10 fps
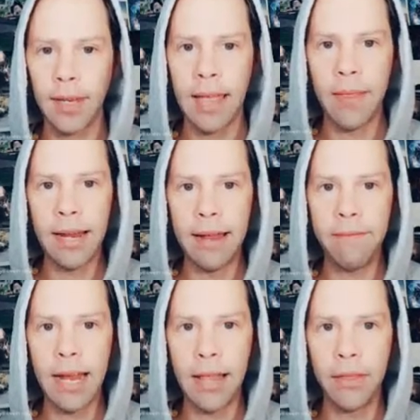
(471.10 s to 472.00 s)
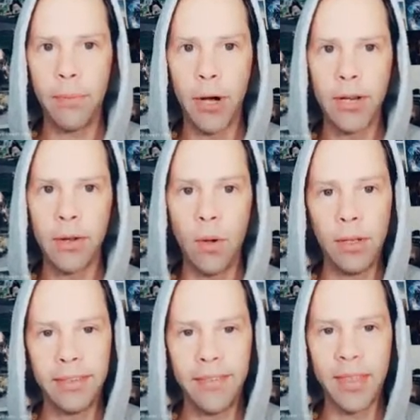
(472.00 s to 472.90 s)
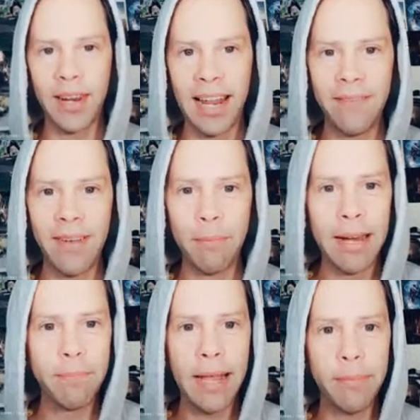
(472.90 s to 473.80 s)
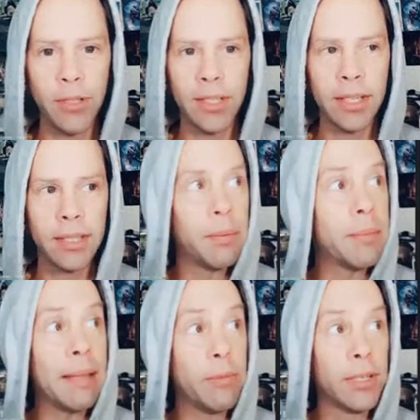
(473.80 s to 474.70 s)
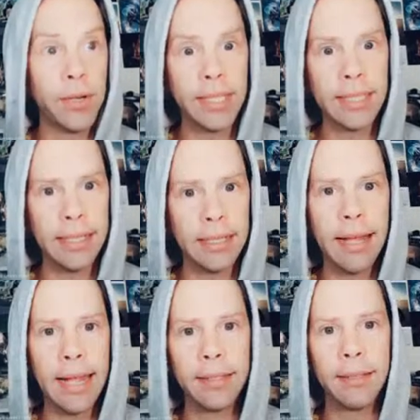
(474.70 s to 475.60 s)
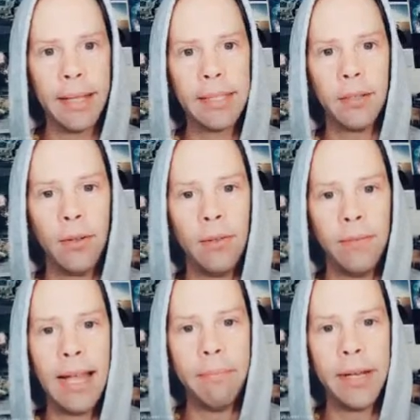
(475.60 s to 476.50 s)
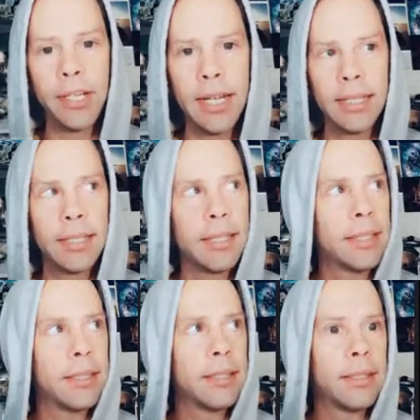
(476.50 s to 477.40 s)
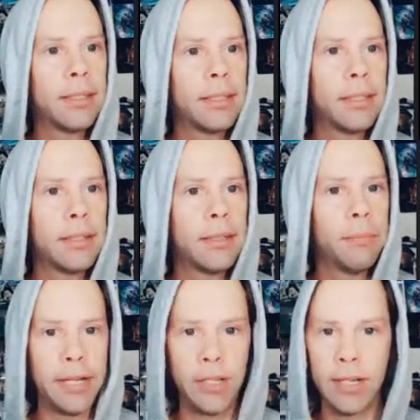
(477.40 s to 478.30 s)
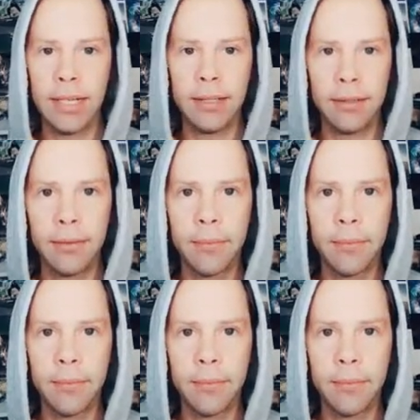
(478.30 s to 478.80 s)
then every other live, I might play music. I've been playing music recently. It makes the whole vibe much nicer. Much nicer.